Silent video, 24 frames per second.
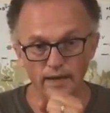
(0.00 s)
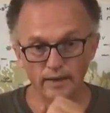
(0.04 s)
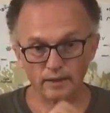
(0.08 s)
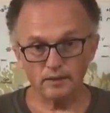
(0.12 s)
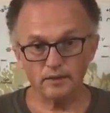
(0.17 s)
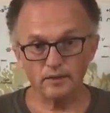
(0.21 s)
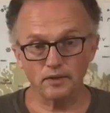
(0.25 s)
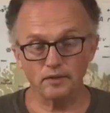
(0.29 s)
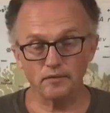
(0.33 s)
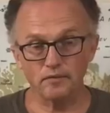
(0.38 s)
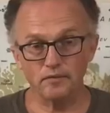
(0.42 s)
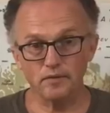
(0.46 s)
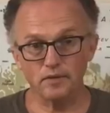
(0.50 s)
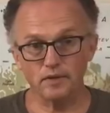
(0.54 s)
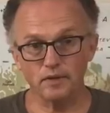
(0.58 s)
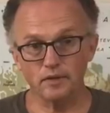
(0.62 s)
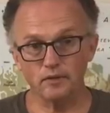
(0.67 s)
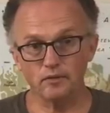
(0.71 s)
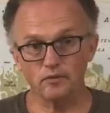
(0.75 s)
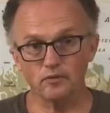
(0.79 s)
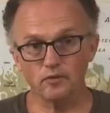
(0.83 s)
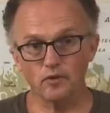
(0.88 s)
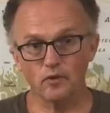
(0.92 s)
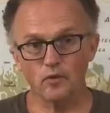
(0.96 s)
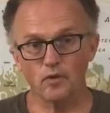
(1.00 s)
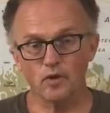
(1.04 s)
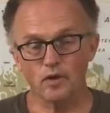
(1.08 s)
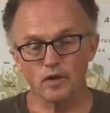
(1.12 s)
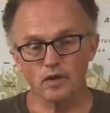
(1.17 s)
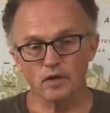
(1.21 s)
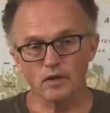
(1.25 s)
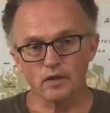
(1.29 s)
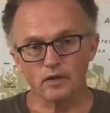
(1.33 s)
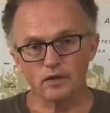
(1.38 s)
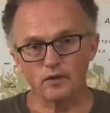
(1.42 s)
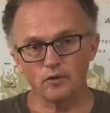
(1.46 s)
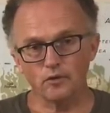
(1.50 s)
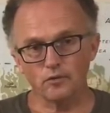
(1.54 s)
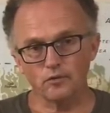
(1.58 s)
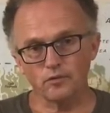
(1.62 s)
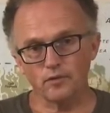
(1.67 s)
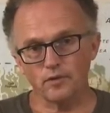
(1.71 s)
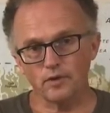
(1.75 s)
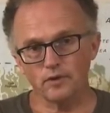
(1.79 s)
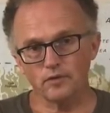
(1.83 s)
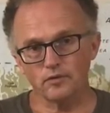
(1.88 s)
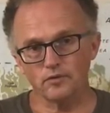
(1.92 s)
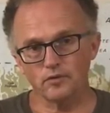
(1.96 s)
activity. So, you know, it's
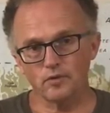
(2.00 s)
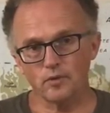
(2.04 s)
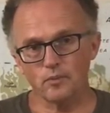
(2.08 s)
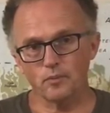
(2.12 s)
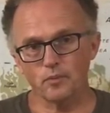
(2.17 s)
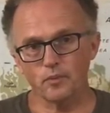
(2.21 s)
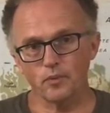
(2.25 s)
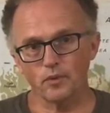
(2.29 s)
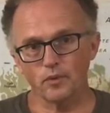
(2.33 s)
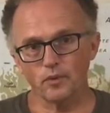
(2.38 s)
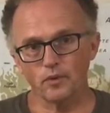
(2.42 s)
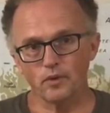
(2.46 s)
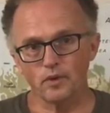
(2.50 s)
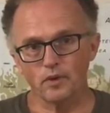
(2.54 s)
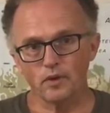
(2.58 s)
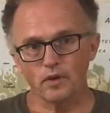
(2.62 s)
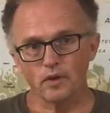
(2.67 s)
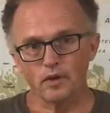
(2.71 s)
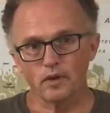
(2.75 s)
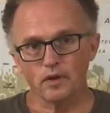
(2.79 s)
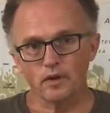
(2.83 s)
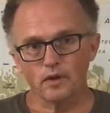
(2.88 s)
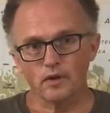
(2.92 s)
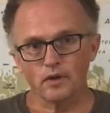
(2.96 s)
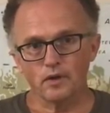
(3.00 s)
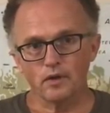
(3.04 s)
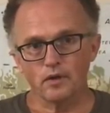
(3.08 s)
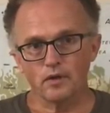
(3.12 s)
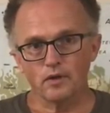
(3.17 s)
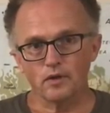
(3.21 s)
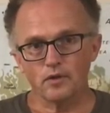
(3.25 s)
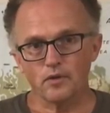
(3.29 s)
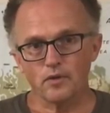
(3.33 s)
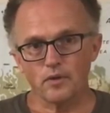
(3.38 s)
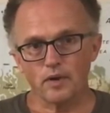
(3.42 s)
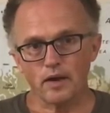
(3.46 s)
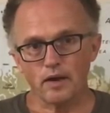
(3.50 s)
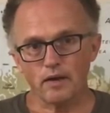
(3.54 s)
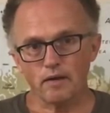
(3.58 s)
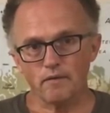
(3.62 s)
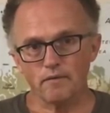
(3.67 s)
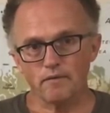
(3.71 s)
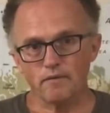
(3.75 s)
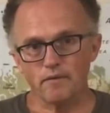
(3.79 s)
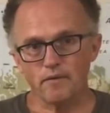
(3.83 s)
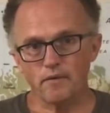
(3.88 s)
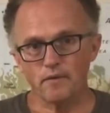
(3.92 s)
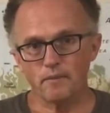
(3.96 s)
very simple you
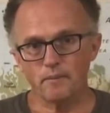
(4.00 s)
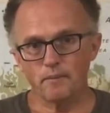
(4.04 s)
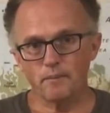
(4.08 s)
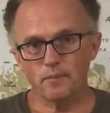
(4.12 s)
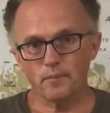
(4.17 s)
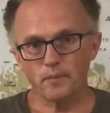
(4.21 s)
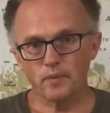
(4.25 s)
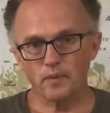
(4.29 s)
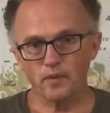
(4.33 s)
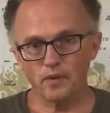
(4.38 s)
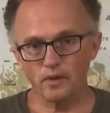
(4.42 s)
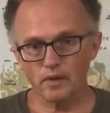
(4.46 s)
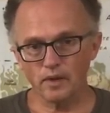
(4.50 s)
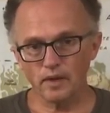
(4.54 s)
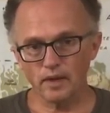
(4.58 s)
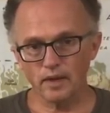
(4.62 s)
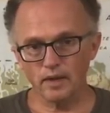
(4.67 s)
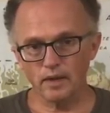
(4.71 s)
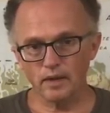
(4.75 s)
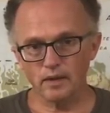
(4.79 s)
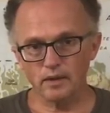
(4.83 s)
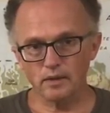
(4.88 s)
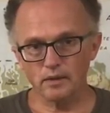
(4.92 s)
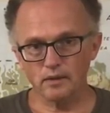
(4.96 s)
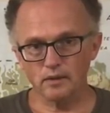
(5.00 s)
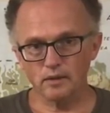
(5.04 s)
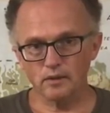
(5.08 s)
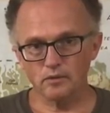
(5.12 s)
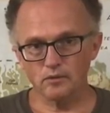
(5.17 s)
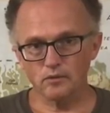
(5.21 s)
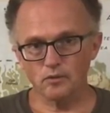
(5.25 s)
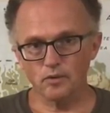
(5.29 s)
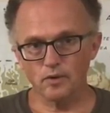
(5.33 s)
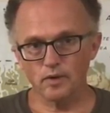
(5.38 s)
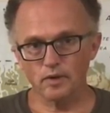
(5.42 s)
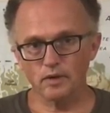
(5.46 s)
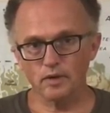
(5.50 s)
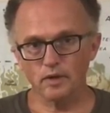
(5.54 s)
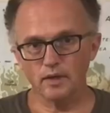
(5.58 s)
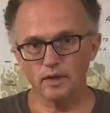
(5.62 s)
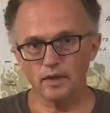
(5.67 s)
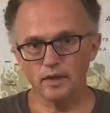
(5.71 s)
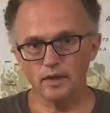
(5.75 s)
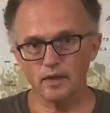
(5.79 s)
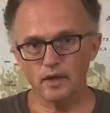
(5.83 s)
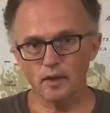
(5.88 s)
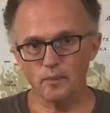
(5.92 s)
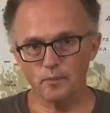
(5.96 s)
have the land is going to
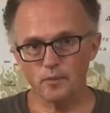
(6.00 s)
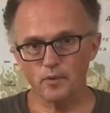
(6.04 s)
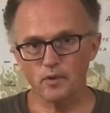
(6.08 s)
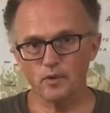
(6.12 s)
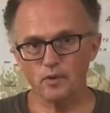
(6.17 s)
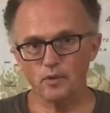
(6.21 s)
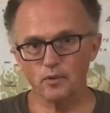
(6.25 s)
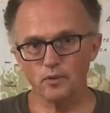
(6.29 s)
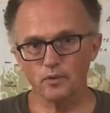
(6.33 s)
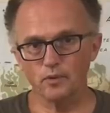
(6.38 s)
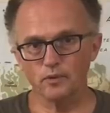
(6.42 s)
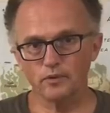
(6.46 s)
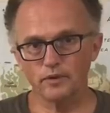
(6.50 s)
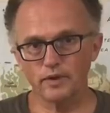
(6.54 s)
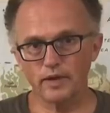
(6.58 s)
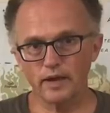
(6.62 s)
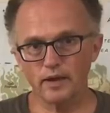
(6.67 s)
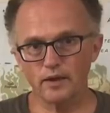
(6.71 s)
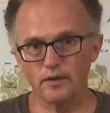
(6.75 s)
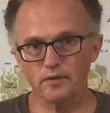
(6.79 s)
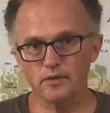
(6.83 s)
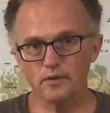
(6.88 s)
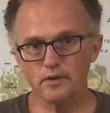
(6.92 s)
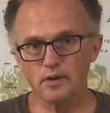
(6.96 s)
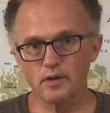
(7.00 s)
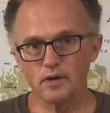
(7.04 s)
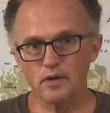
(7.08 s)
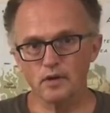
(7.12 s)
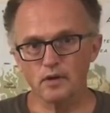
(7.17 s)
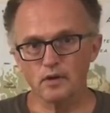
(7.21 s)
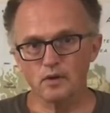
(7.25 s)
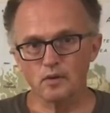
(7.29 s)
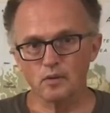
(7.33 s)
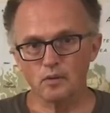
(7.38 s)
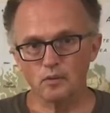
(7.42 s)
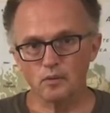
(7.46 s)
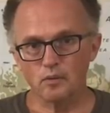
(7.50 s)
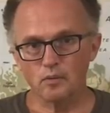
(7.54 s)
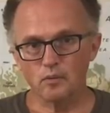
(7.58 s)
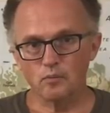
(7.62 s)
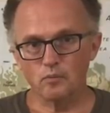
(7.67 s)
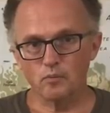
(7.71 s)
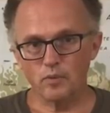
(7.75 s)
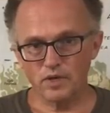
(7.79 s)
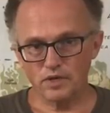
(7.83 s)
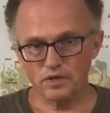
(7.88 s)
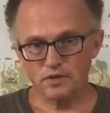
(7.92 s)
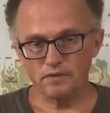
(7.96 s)
heat up and cool down
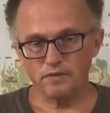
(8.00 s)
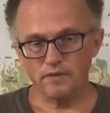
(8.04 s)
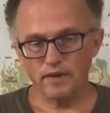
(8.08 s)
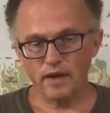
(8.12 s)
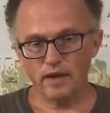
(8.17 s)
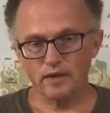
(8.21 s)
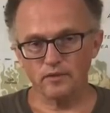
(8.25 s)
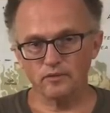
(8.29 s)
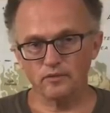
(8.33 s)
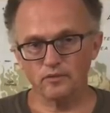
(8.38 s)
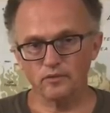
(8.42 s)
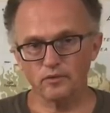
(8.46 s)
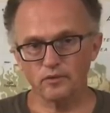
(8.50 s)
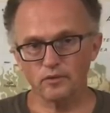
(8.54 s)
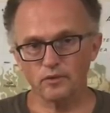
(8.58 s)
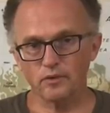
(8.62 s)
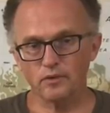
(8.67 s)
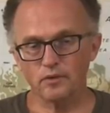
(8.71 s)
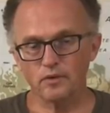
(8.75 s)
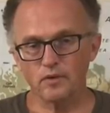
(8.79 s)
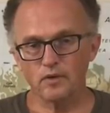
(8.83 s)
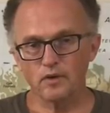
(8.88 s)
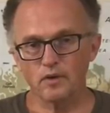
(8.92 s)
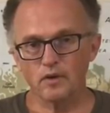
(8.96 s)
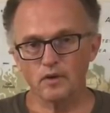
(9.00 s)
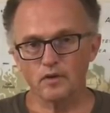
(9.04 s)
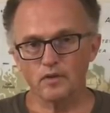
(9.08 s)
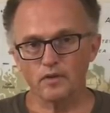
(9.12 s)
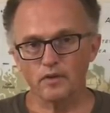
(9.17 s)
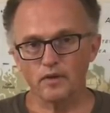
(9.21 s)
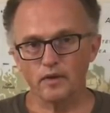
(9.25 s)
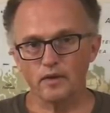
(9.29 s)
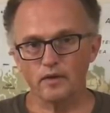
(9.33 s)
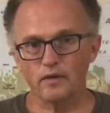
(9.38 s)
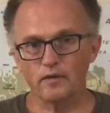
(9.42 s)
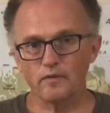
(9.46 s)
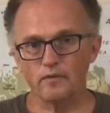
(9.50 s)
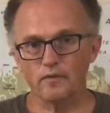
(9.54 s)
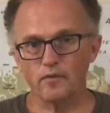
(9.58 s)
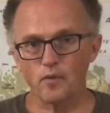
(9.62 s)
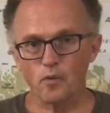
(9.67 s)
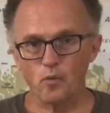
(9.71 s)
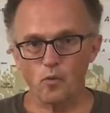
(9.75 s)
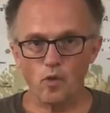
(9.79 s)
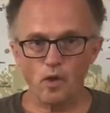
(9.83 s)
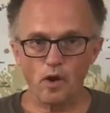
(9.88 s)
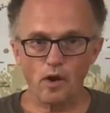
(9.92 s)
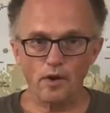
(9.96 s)
much faster than
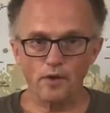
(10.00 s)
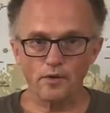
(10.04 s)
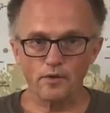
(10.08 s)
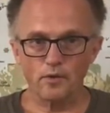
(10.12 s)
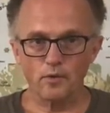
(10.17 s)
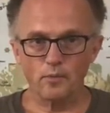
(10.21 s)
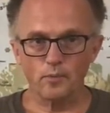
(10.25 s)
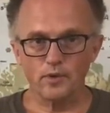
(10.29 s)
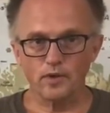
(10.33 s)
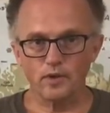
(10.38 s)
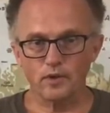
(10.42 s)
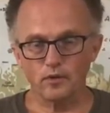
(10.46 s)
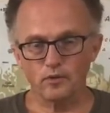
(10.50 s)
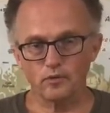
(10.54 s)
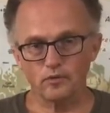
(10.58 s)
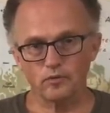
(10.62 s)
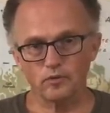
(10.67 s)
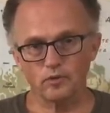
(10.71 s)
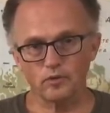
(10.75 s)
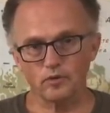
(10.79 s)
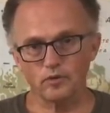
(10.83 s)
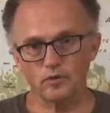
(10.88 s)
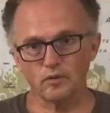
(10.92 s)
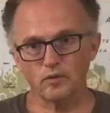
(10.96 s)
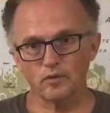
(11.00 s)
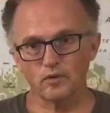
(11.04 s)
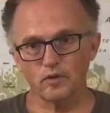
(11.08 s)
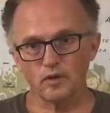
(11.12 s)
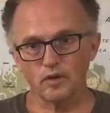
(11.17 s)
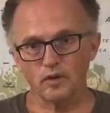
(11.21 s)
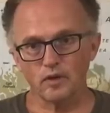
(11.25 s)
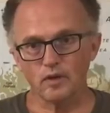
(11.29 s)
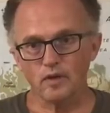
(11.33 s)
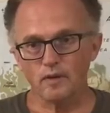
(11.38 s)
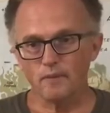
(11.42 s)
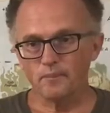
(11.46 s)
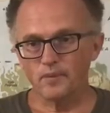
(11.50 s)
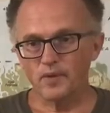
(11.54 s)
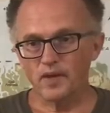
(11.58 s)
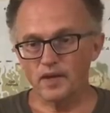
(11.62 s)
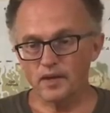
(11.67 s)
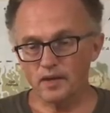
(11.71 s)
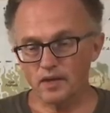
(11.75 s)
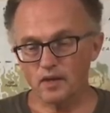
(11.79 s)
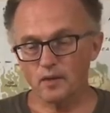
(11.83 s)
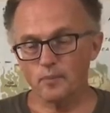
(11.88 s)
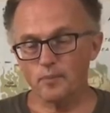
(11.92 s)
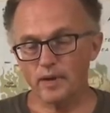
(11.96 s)
the water because the, the
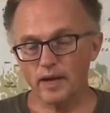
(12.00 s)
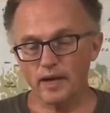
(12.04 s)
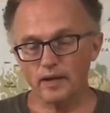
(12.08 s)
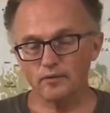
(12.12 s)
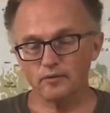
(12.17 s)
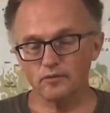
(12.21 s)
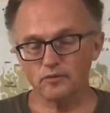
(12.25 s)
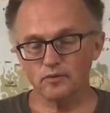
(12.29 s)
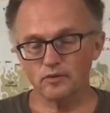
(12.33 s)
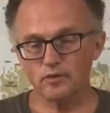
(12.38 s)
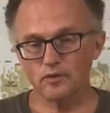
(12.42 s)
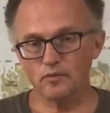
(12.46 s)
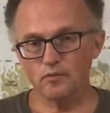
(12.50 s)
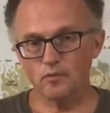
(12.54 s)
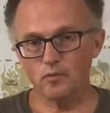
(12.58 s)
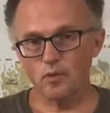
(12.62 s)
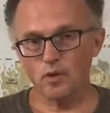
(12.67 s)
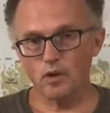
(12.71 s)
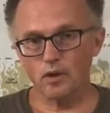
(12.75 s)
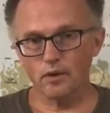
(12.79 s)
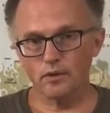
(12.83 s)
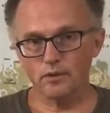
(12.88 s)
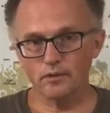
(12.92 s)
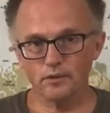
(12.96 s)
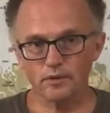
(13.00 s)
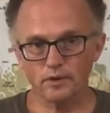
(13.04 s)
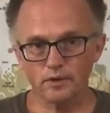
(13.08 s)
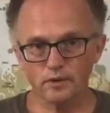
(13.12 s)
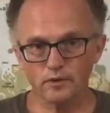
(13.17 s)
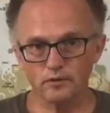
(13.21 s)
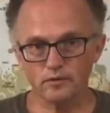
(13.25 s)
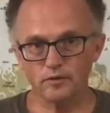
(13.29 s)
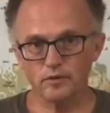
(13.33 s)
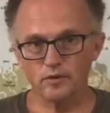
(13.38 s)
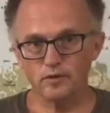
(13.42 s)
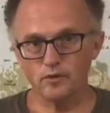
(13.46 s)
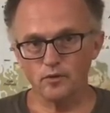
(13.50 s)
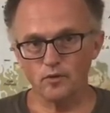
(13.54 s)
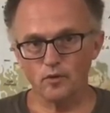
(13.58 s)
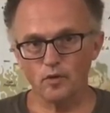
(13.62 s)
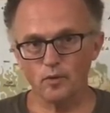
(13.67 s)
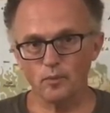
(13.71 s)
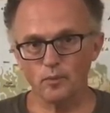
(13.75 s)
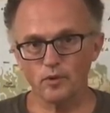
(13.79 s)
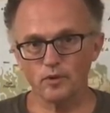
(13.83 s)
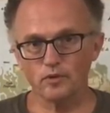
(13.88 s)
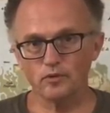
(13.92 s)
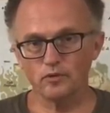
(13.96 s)
heat capacity of water is
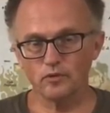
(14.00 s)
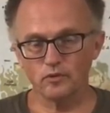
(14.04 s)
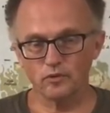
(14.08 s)
enormous.